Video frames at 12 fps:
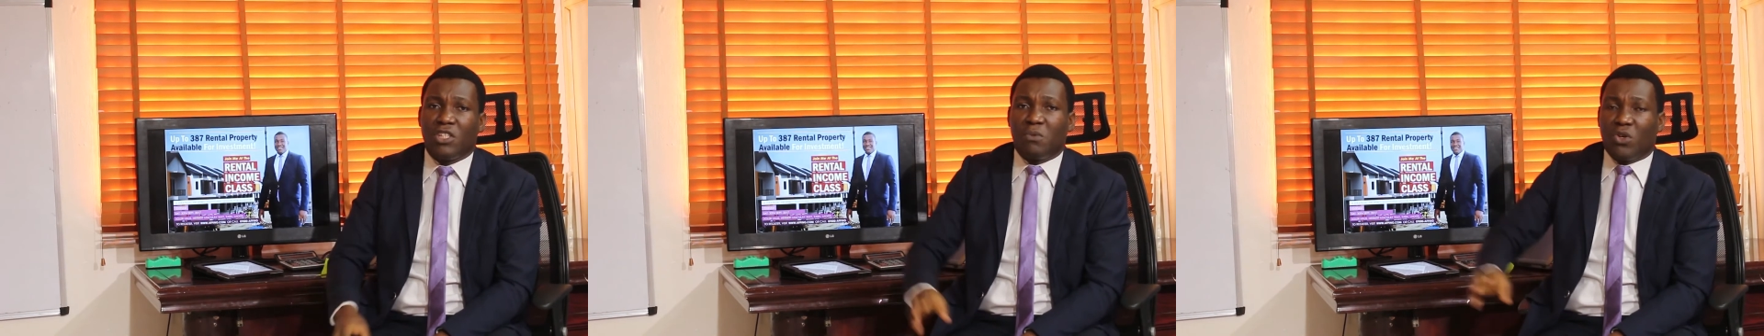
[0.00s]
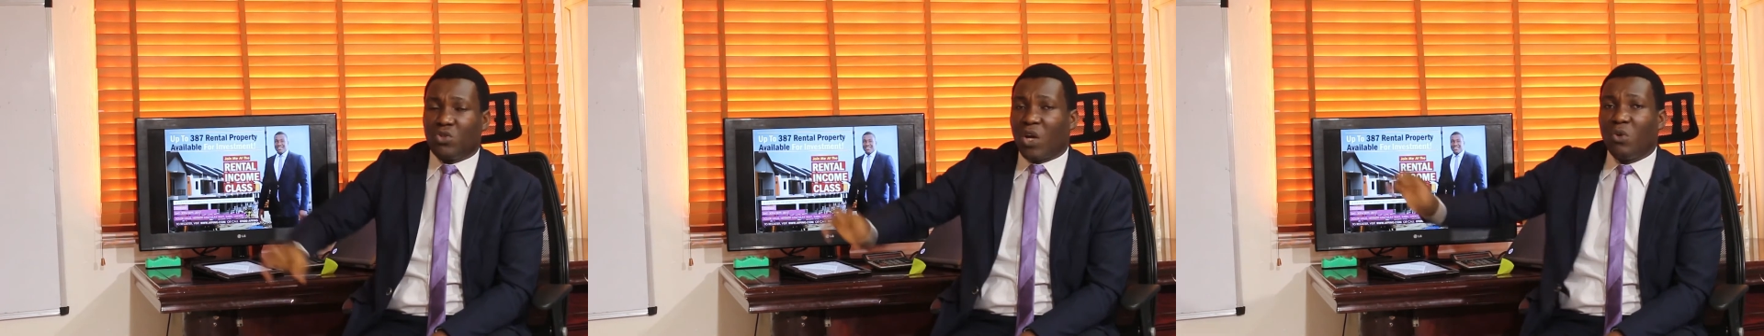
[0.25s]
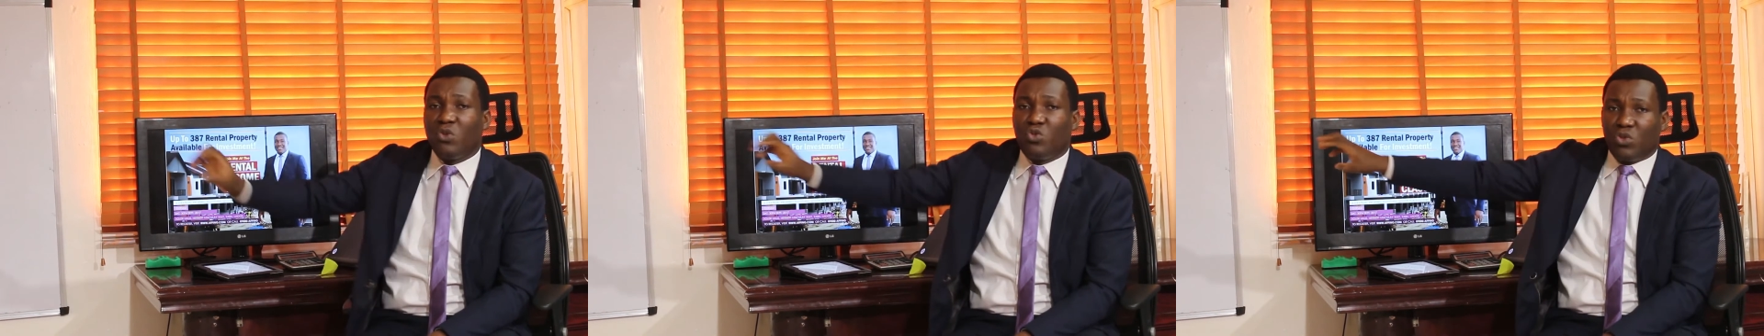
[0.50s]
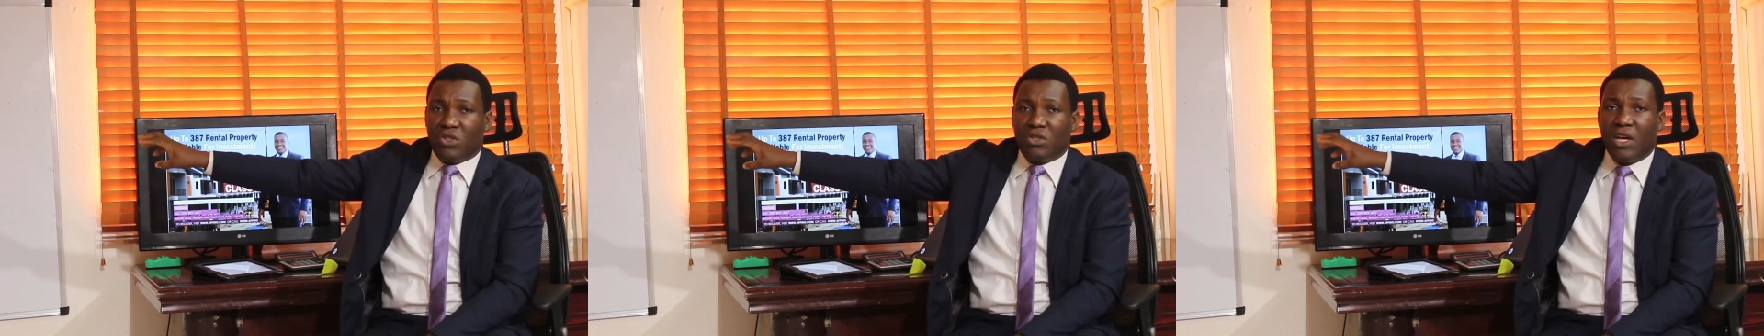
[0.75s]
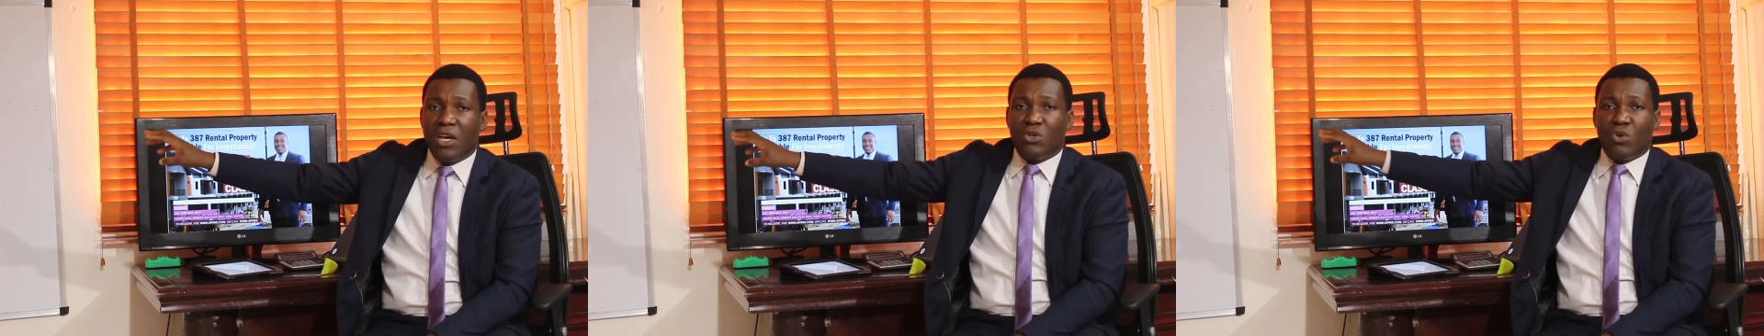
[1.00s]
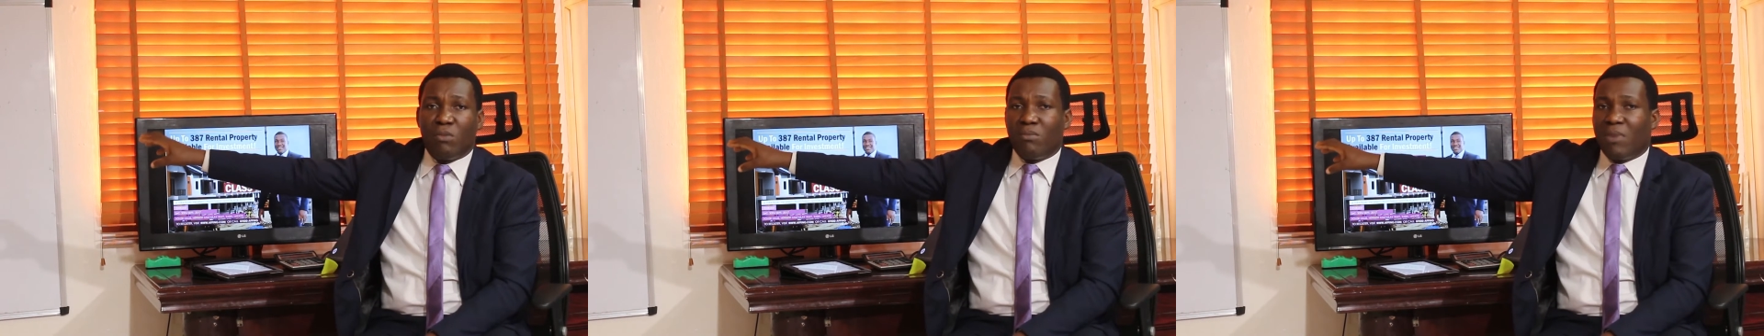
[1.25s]
It's because you're not doing
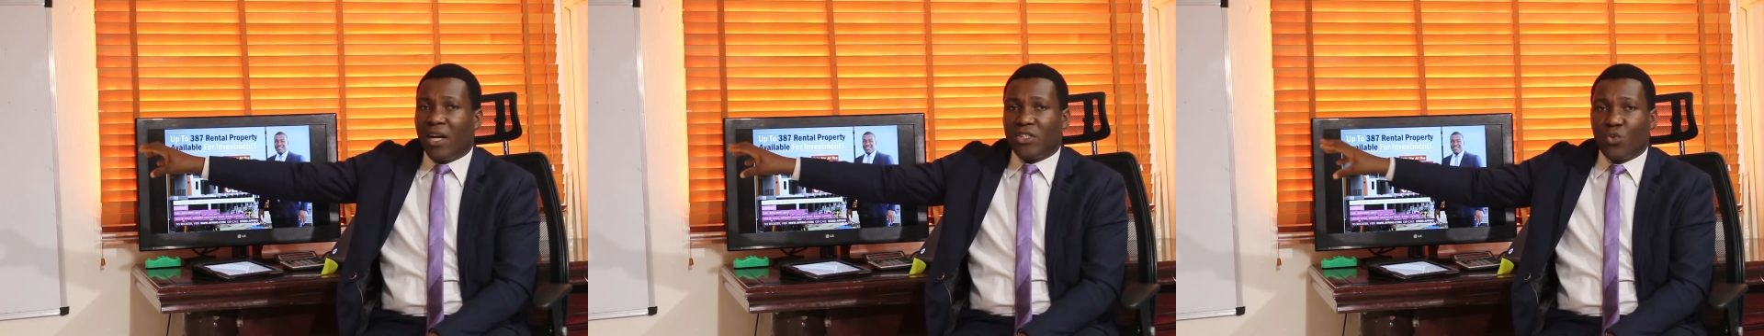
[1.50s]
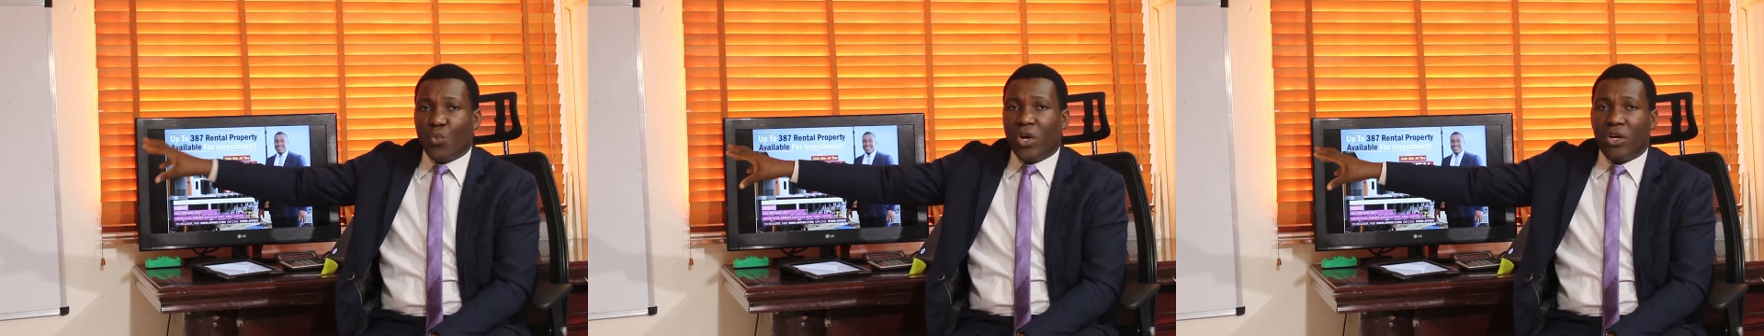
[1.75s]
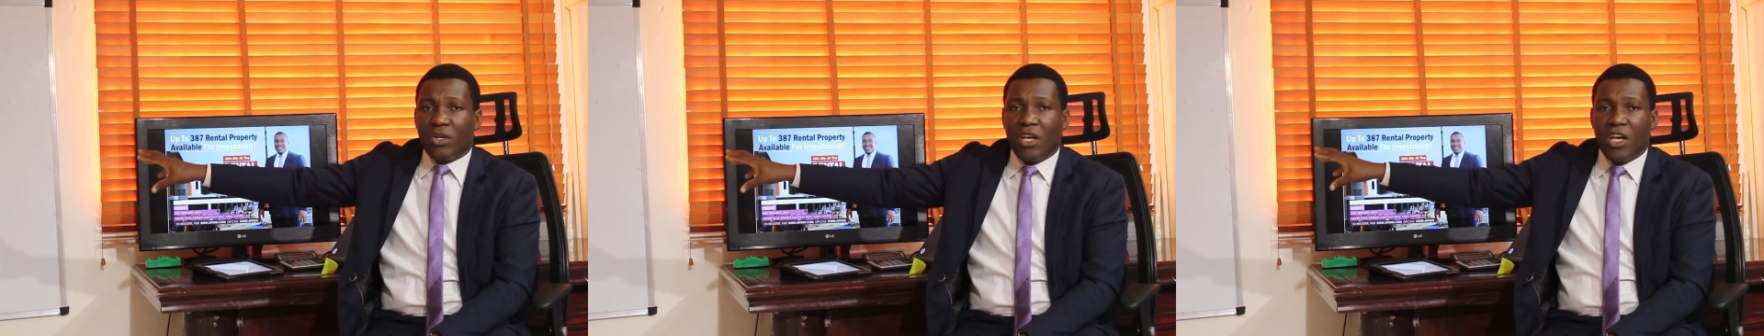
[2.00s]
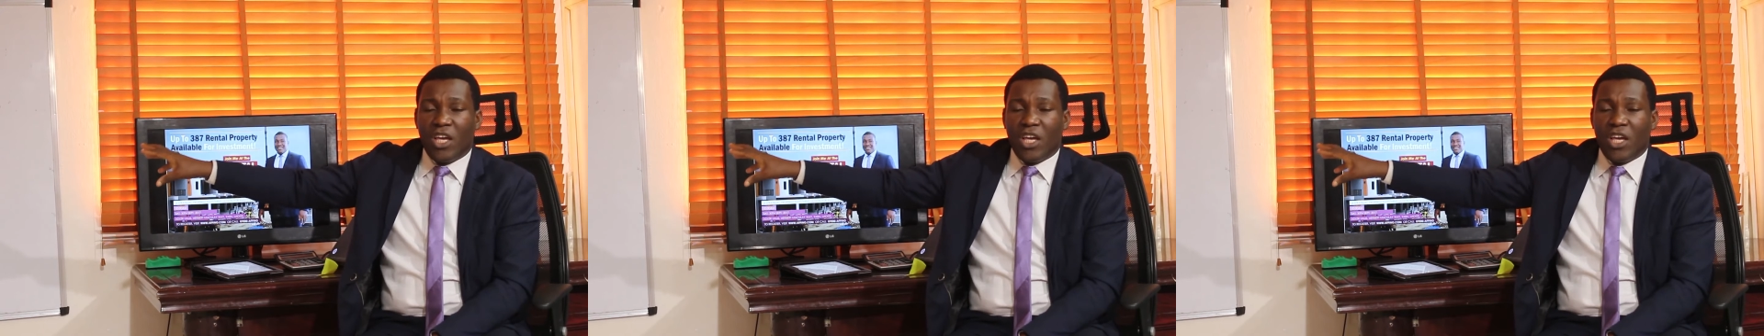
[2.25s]
your math well.